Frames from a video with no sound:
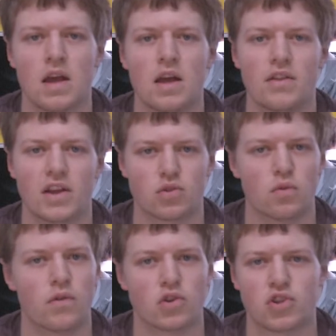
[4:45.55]
That's all for
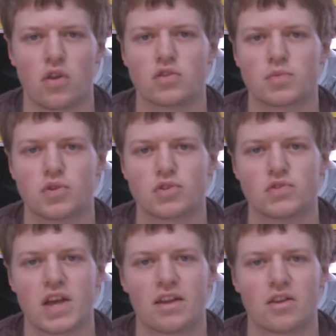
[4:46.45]
your Solent Sports News
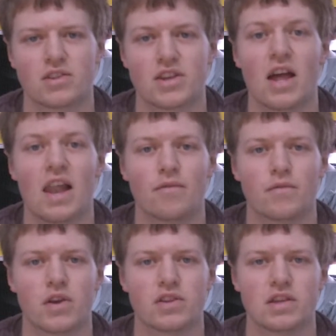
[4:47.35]
headlines at
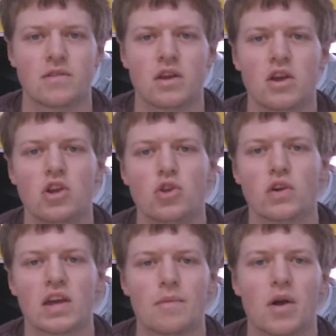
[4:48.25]
11:30. You can
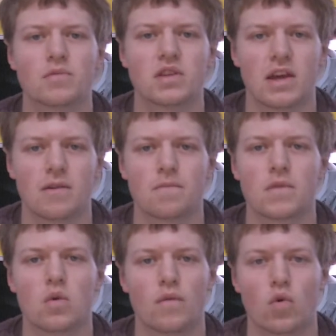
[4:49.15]
keep up to date
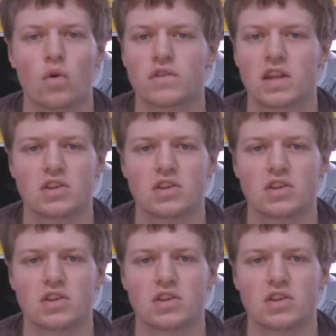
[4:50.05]
with all of today's